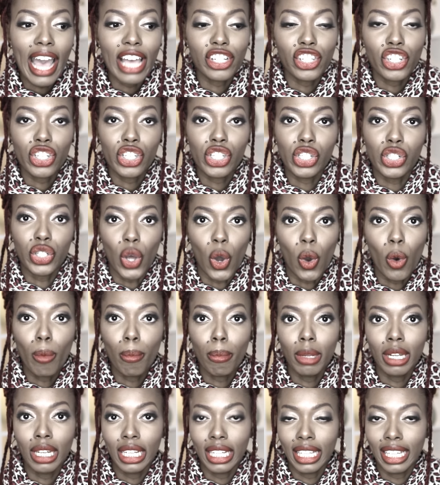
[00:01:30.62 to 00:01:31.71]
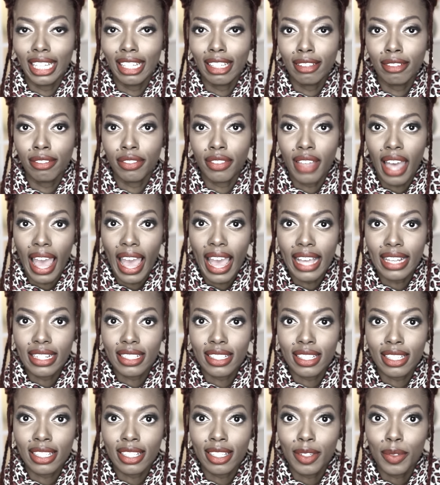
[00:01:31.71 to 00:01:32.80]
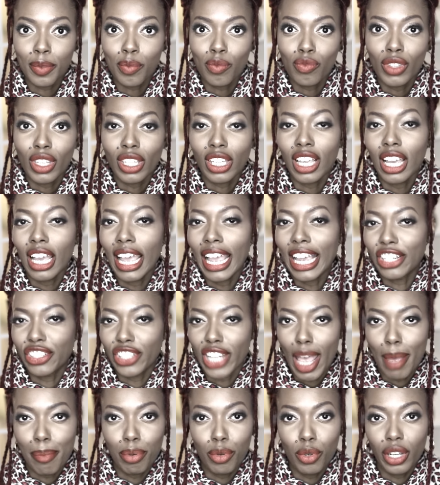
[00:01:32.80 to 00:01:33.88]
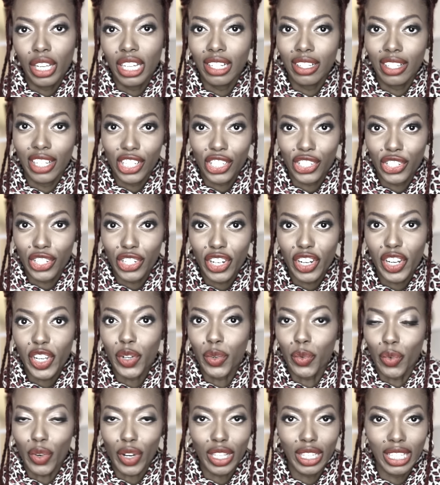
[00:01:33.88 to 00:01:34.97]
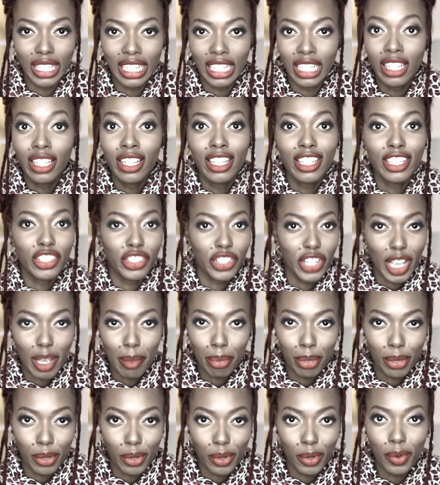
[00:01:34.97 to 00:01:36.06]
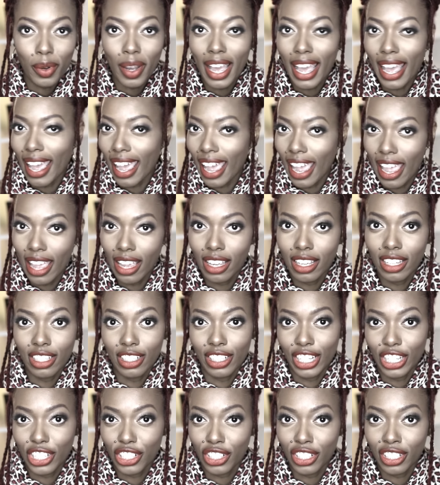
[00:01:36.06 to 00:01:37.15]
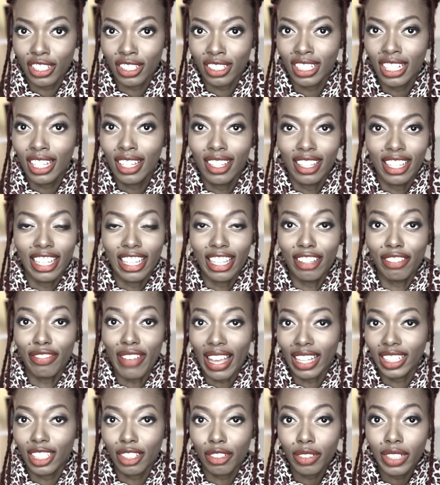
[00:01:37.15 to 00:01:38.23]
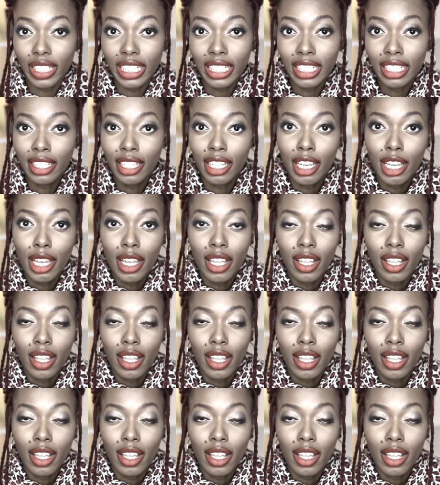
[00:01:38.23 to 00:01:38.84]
I just don't believe that a shampoo conditioner can really shampoo and condition effectively.